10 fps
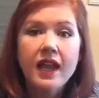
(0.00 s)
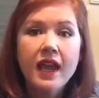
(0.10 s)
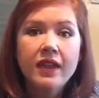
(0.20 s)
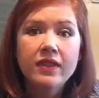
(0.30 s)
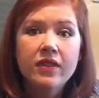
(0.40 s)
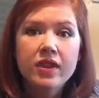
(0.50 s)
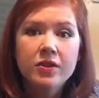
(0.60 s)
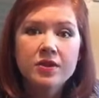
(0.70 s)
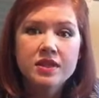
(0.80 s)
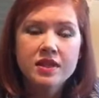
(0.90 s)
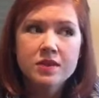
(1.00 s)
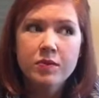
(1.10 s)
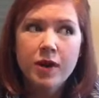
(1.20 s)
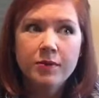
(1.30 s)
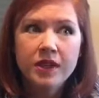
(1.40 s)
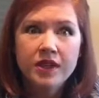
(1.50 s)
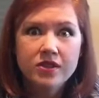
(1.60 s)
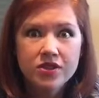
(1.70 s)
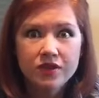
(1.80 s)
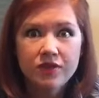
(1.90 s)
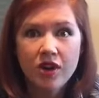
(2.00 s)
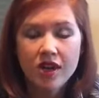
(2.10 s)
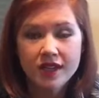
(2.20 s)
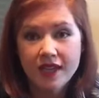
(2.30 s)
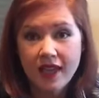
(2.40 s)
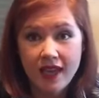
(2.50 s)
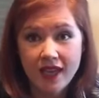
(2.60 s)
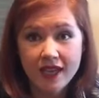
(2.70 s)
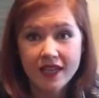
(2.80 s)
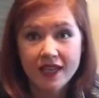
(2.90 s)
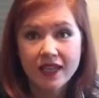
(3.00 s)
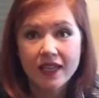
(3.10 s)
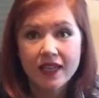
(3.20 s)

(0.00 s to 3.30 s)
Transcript: and then there was this pumpkin chiffon cake,